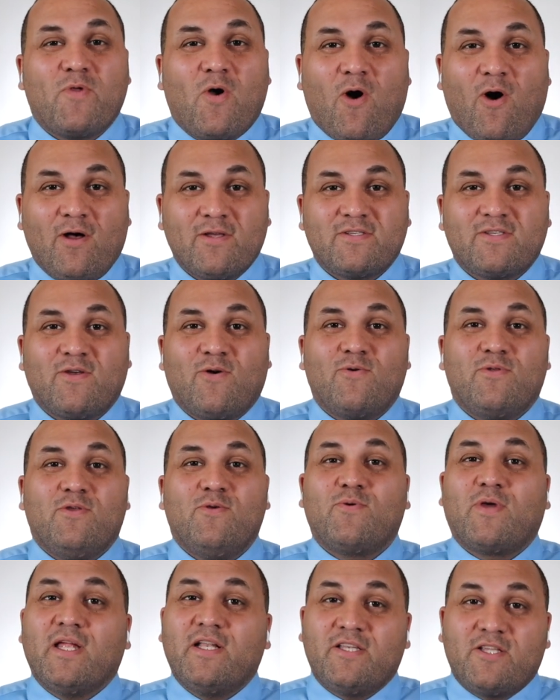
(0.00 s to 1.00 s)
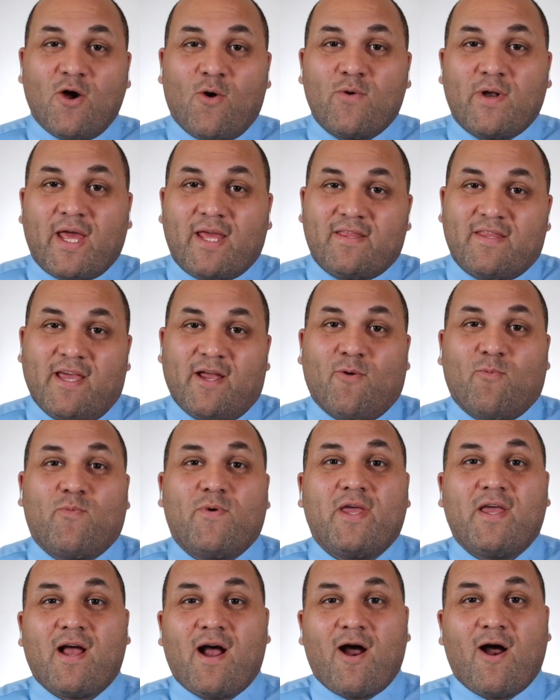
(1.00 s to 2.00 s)
Also, you can donate there.
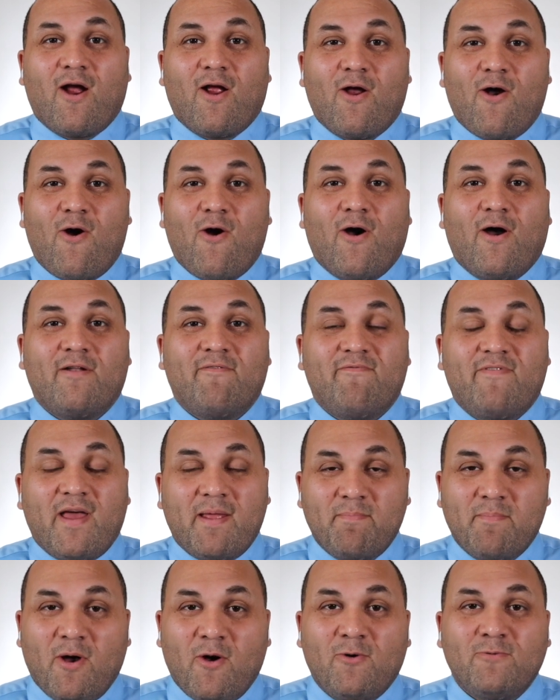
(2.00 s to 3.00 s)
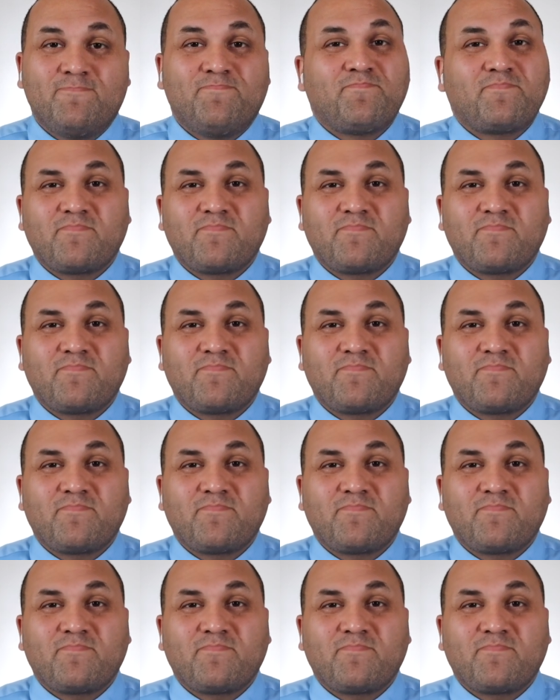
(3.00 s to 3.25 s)
We are on Venmo,